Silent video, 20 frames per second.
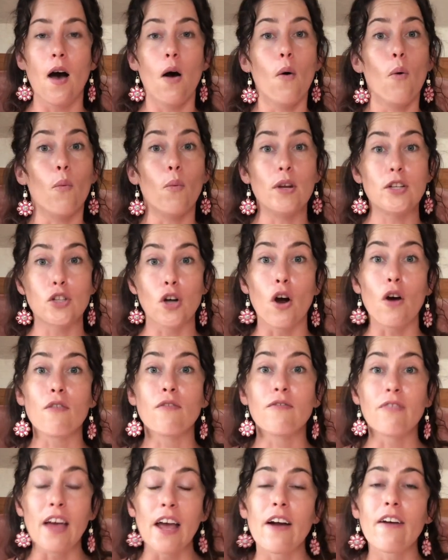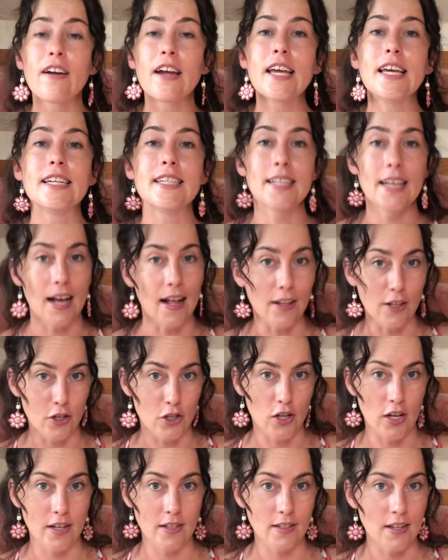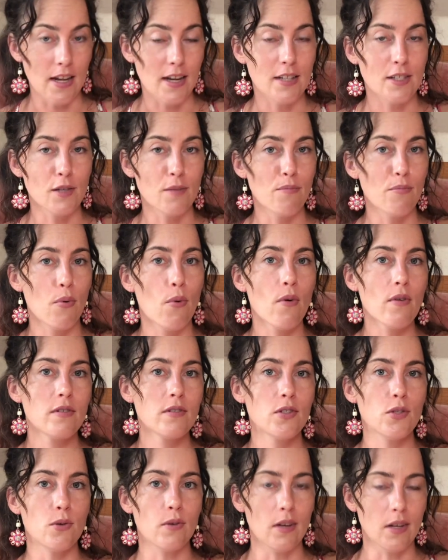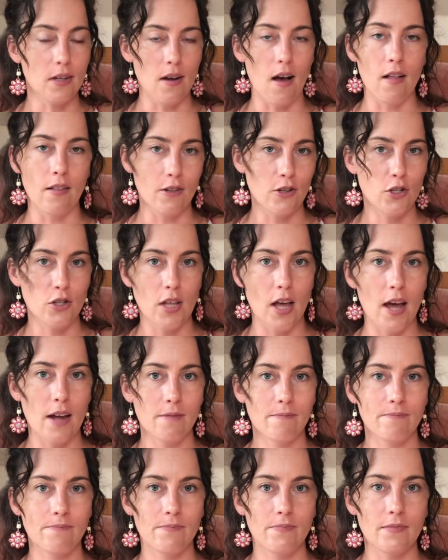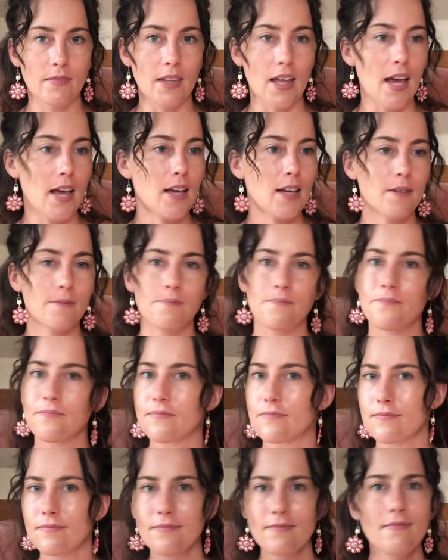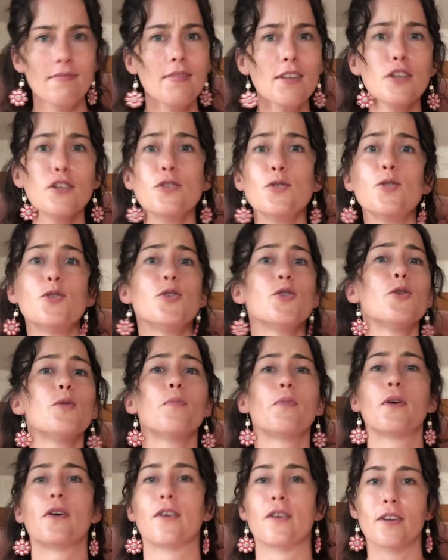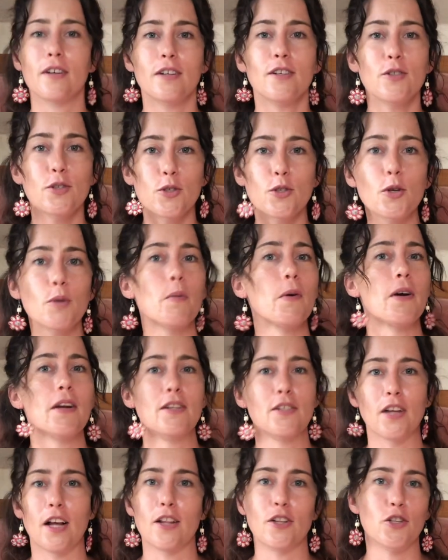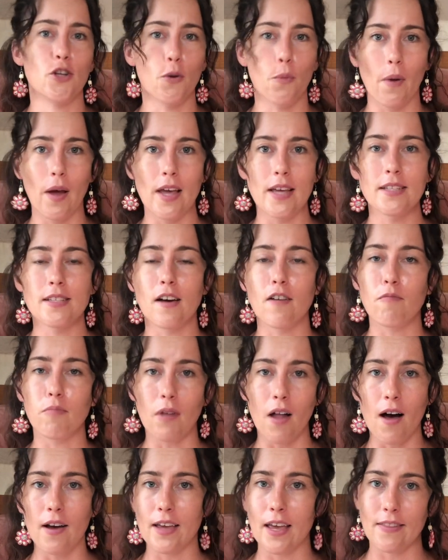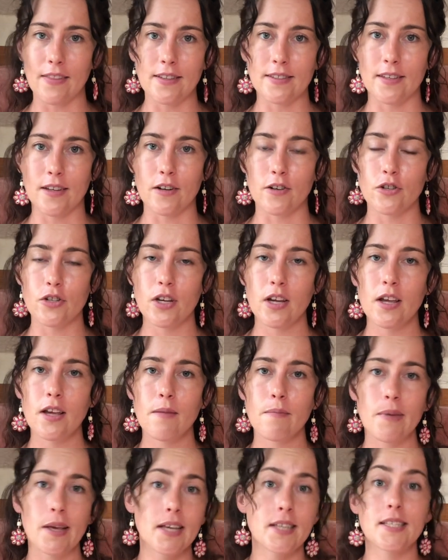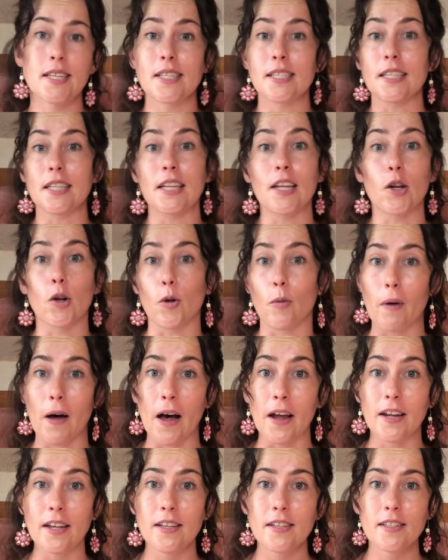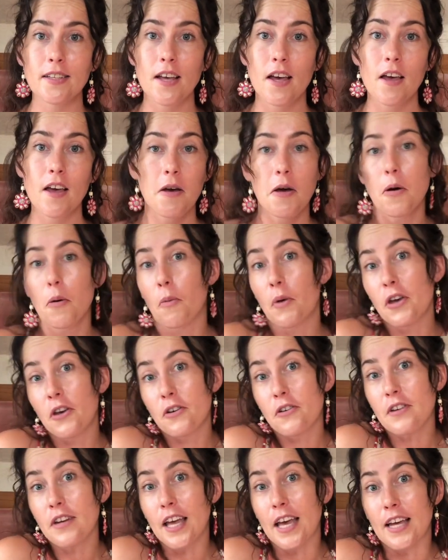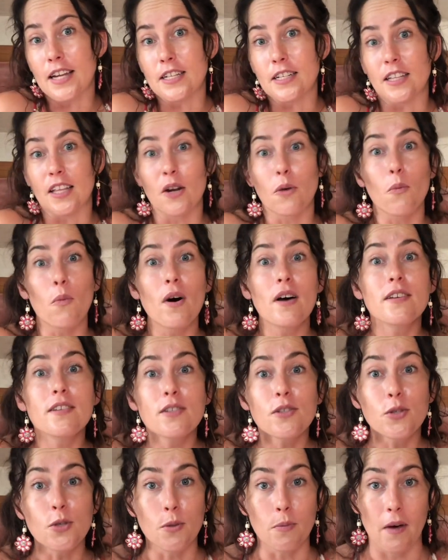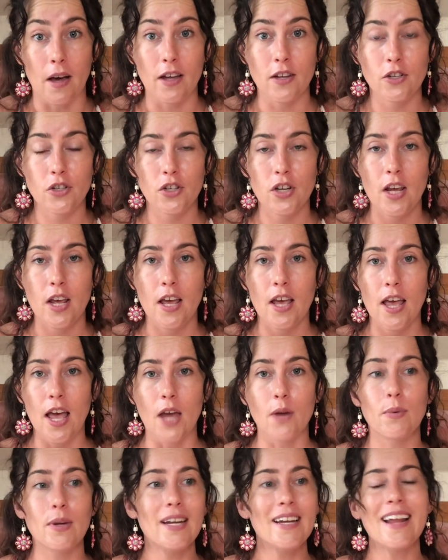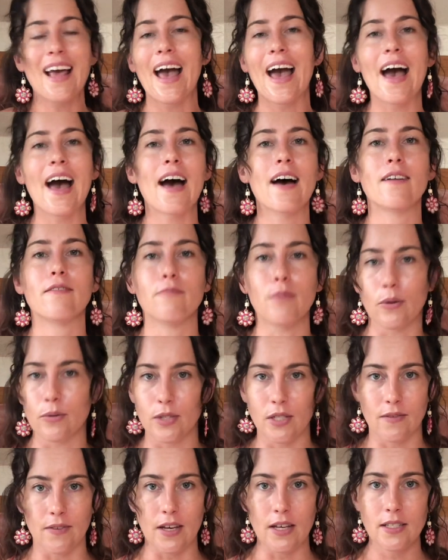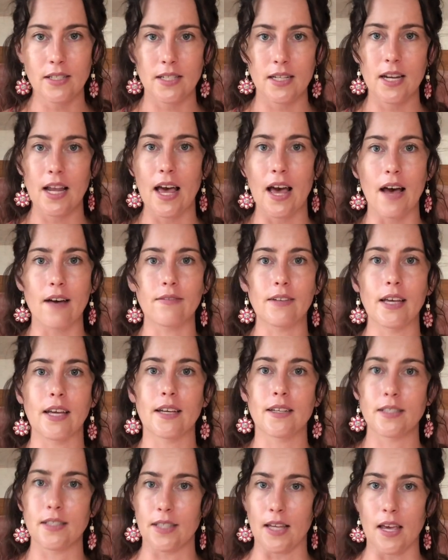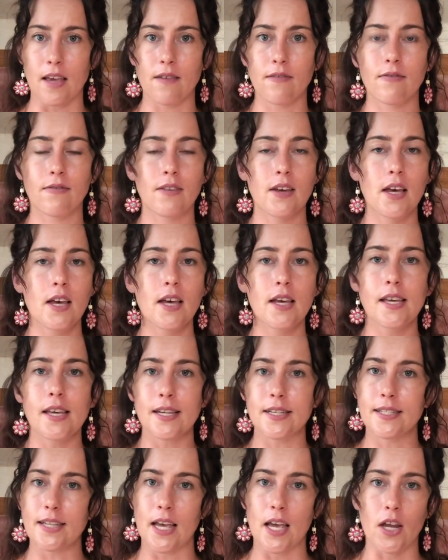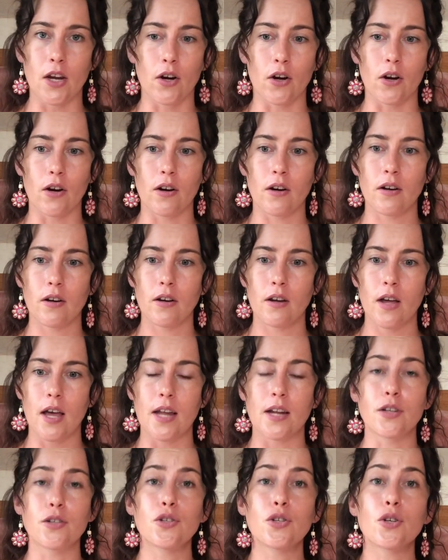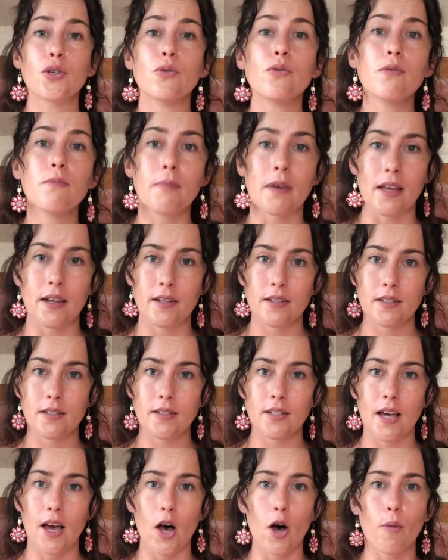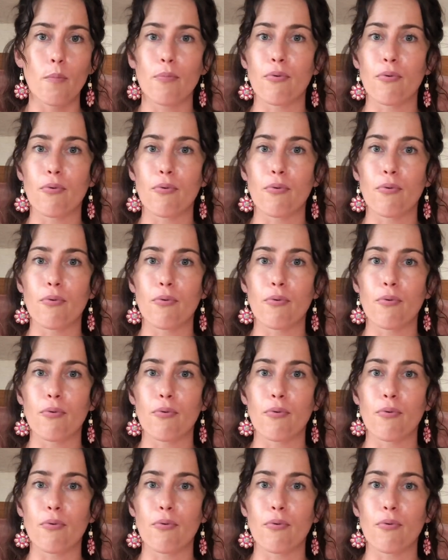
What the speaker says: which are very intelligent. And it's important to acknowledge that. Like super, super intelligent ways of blocking this energy because as little bodies, we couldn't handle it. It was too much. And we didn't have, most of us didn't have like a safe container and attunement to help